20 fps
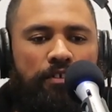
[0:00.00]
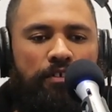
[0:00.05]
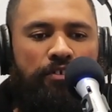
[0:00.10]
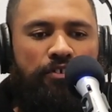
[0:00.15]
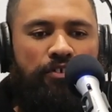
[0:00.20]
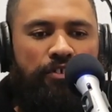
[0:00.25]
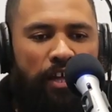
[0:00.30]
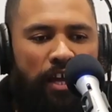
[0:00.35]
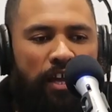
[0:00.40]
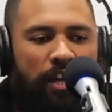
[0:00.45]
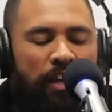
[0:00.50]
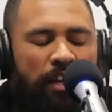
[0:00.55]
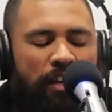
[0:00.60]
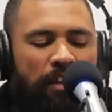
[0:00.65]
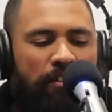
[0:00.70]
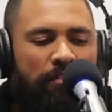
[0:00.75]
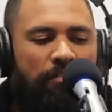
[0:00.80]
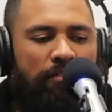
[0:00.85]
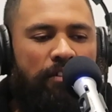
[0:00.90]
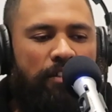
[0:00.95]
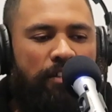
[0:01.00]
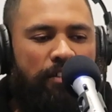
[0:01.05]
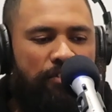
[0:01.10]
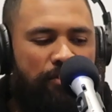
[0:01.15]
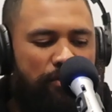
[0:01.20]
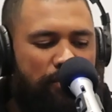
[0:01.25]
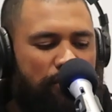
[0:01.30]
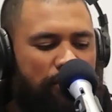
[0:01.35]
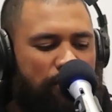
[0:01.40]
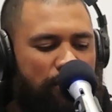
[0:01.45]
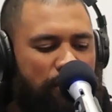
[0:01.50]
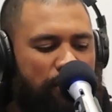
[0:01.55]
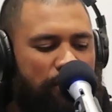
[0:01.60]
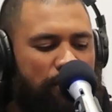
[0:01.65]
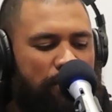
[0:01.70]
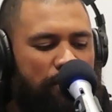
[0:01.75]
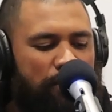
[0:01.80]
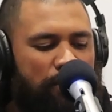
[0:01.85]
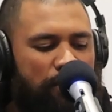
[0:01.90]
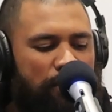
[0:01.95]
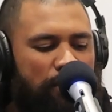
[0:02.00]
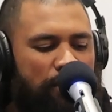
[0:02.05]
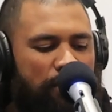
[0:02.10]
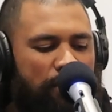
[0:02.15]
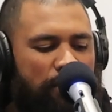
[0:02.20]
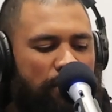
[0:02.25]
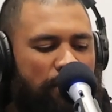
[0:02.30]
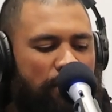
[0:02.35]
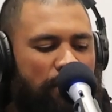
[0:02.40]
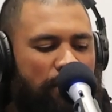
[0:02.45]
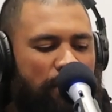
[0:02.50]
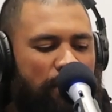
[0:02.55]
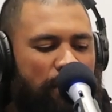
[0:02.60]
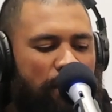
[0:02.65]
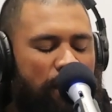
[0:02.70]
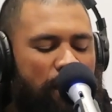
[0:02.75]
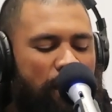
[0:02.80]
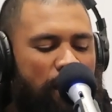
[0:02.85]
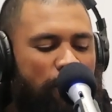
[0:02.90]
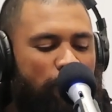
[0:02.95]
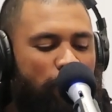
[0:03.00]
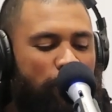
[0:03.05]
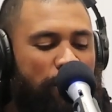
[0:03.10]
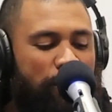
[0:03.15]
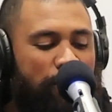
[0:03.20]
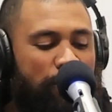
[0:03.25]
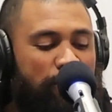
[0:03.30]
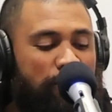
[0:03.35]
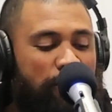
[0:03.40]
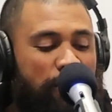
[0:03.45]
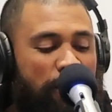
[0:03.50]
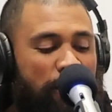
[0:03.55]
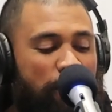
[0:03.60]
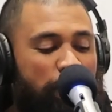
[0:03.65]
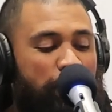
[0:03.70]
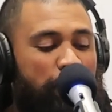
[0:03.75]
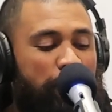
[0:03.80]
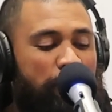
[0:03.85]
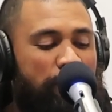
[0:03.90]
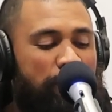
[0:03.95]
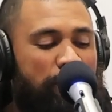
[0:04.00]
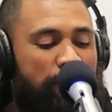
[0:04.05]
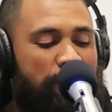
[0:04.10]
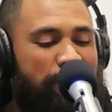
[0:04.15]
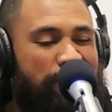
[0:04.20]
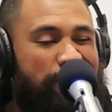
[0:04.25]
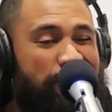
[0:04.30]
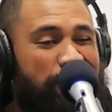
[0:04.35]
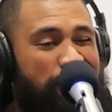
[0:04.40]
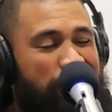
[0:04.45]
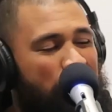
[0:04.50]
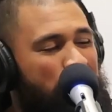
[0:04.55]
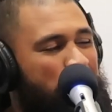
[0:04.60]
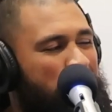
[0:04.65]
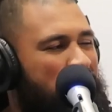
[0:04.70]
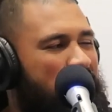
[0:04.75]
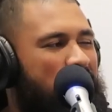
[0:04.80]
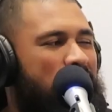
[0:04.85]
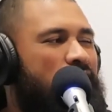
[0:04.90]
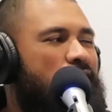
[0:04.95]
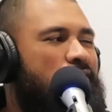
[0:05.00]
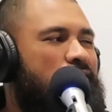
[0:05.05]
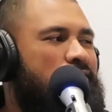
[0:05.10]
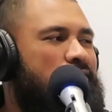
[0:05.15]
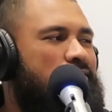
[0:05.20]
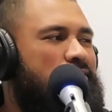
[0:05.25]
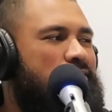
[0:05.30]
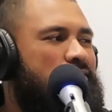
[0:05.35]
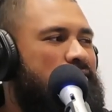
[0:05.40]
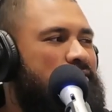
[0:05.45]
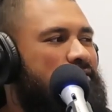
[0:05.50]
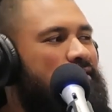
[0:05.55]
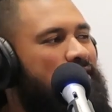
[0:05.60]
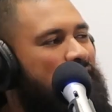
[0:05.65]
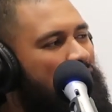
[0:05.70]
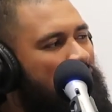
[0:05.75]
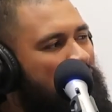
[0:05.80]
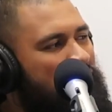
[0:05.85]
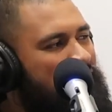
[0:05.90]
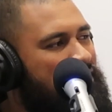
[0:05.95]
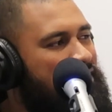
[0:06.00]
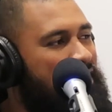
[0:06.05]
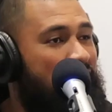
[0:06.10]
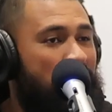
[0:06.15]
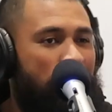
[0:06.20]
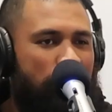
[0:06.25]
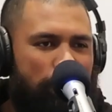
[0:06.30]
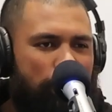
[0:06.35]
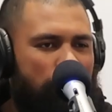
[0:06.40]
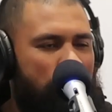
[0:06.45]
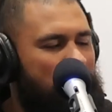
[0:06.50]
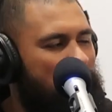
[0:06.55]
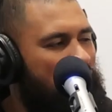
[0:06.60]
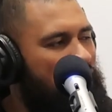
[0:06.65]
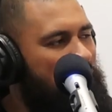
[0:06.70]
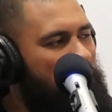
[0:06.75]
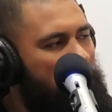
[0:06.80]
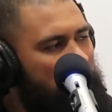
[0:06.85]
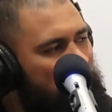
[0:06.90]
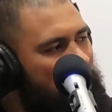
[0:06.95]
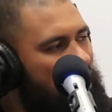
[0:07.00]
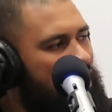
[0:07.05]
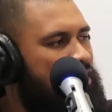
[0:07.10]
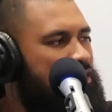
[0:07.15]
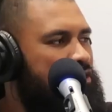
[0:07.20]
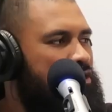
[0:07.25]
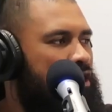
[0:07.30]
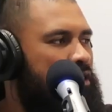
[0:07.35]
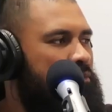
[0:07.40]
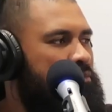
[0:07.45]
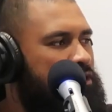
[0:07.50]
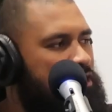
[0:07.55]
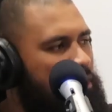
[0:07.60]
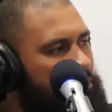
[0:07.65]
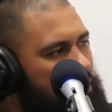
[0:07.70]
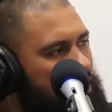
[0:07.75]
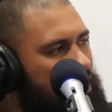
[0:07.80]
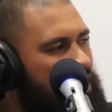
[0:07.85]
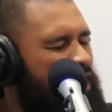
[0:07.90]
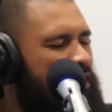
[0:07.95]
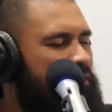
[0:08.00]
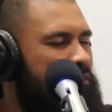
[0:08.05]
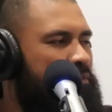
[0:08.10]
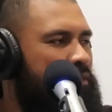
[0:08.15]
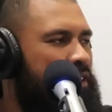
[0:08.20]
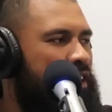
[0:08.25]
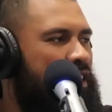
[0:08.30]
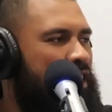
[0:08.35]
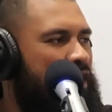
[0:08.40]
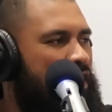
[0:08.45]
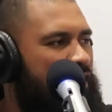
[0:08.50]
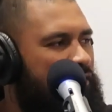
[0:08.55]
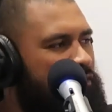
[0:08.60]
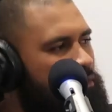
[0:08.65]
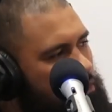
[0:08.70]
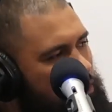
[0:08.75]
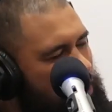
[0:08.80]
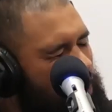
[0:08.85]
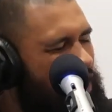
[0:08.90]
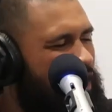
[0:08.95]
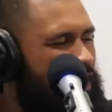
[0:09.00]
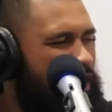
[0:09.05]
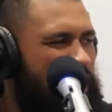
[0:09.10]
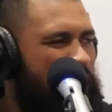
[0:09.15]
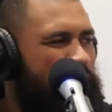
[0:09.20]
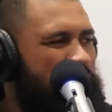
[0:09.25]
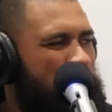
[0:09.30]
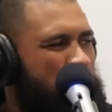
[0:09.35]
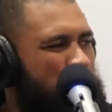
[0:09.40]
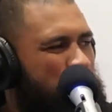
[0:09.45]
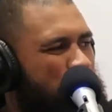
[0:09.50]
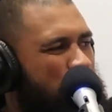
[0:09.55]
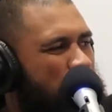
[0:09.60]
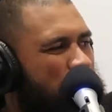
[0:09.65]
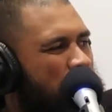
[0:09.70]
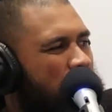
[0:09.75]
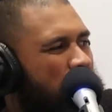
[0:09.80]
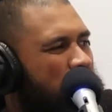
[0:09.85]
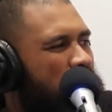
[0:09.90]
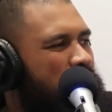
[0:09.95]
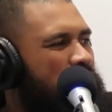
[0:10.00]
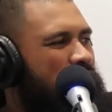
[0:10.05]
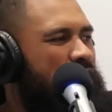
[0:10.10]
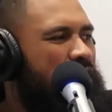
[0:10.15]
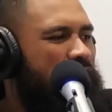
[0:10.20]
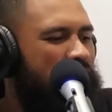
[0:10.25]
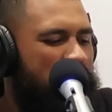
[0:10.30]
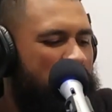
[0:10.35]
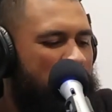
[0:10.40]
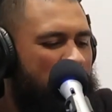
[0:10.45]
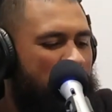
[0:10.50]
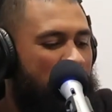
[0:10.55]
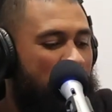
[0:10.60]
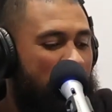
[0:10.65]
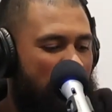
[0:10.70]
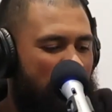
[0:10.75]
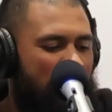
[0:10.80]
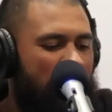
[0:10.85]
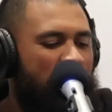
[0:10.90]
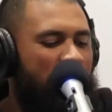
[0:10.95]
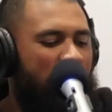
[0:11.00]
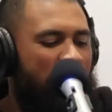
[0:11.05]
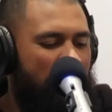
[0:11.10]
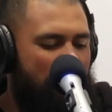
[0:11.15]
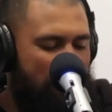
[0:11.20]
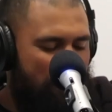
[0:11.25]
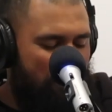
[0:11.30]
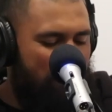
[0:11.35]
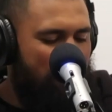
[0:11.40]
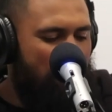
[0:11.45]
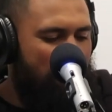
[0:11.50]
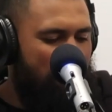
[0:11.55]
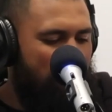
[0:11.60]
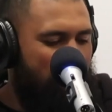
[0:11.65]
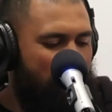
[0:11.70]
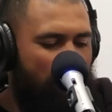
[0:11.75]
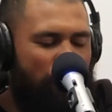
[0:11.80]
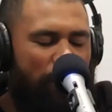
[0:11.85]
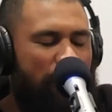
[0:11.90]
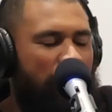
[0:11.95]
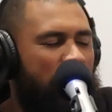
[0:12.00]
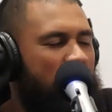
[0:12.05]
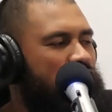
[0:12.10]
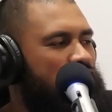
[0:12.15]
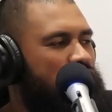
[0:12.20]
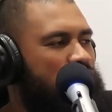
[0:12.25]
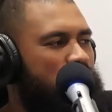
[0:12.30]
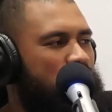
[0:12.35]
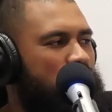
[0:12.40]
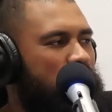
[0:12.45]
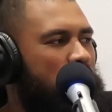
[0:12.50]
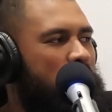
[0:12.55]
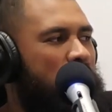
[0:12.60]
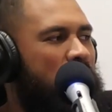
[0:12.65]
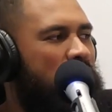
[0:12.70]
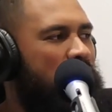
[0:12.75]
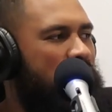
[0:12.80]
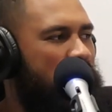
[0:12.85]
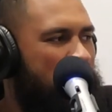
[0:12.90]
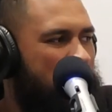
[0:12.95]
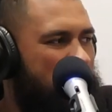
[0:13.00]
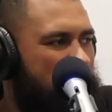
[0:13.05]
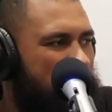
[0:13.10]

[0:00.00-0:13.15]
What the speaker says: stay consistent, and we just keep stepping out that, bit at a time, stepping out, get uncomfortable in that financial domain.